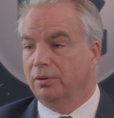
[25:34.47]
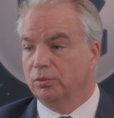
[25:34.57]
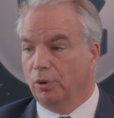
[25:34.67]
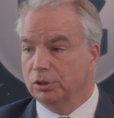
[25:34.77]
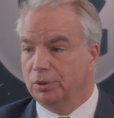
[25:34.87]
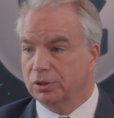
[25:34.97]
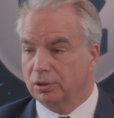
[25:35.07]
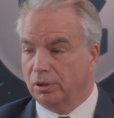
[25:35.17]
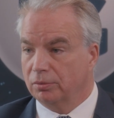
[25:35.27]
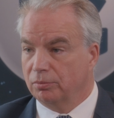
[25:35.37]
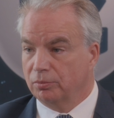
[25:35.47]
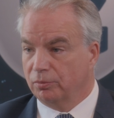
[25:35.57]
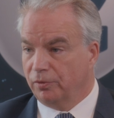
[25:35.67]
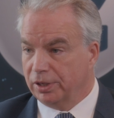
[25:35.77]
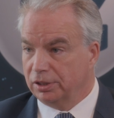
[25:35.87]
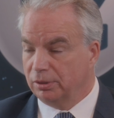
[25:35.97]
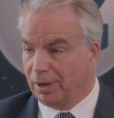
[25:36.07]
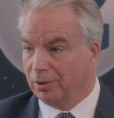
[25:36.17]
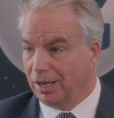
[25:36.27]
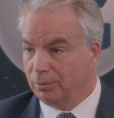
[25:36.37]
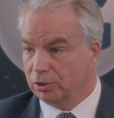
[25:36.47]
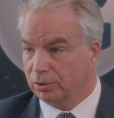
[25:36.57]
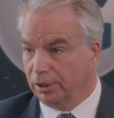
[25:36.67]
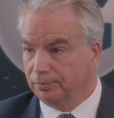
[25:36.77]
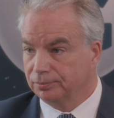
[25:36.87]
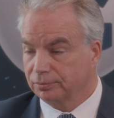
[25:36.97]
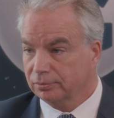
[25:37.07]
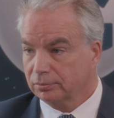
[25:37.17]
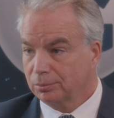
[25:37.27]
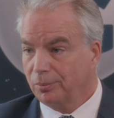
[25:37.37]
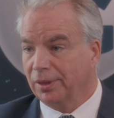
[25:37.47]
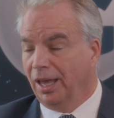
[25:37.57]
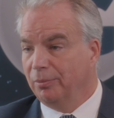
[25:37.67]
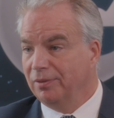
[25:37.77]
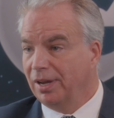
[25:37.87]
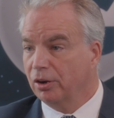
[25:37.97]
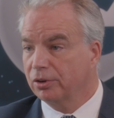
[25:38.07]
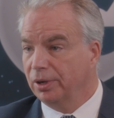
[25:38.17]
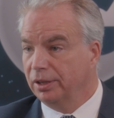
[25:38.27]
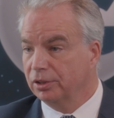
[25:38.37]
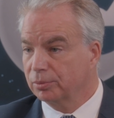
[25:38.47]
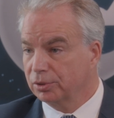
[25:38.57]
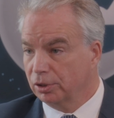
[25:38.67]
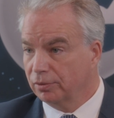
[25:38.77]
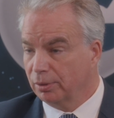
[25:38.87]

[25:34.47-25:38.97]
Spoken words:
Once we start fixing the biochemistry, and we've now created this reserve